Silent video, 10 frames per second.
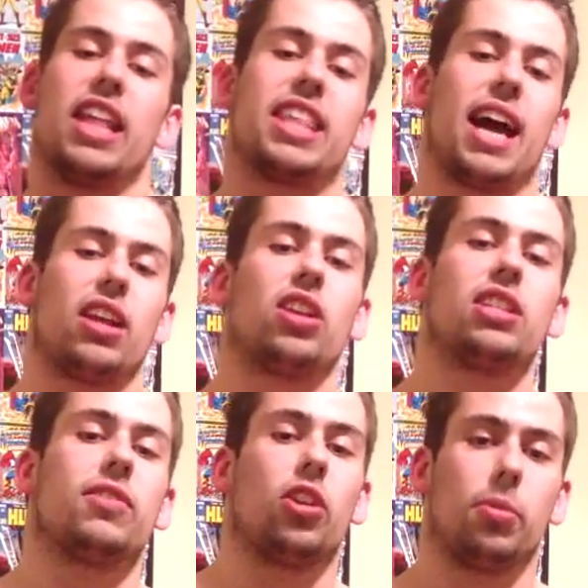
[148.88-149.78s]
the
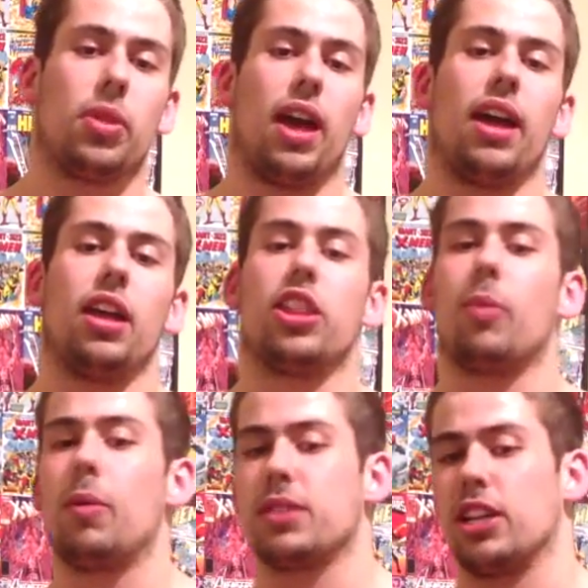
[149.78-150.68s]
articles I've got up there. The
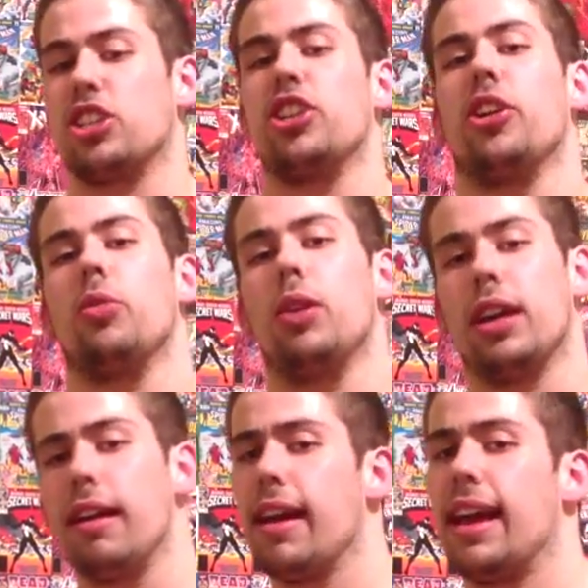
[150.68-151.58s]
website's new,
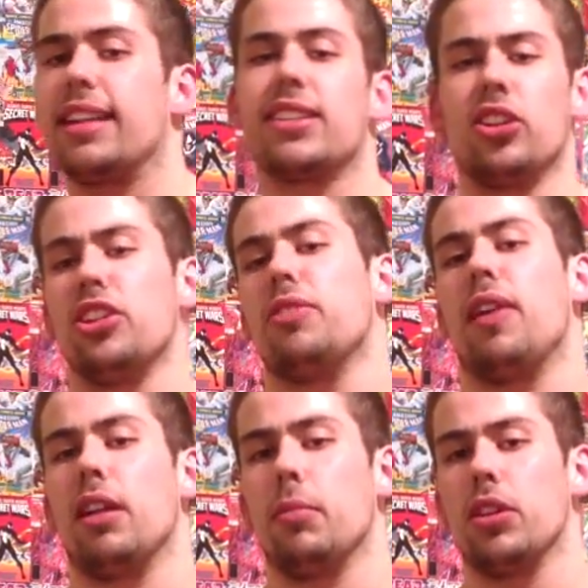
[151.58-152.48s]
it's under
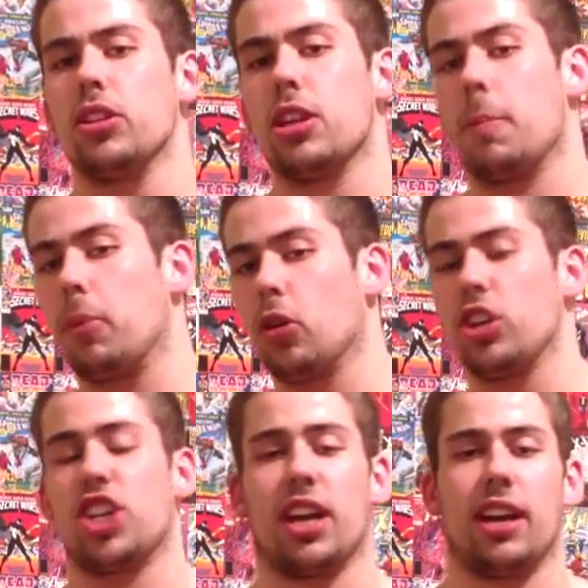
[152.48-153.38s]
development, go
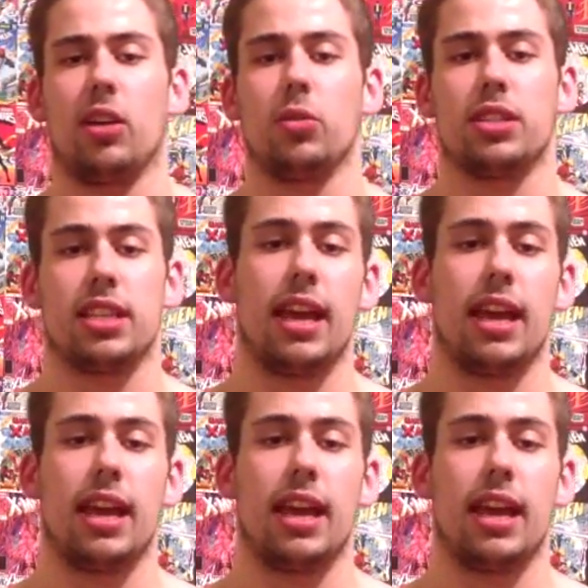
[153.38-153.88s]
and check it out.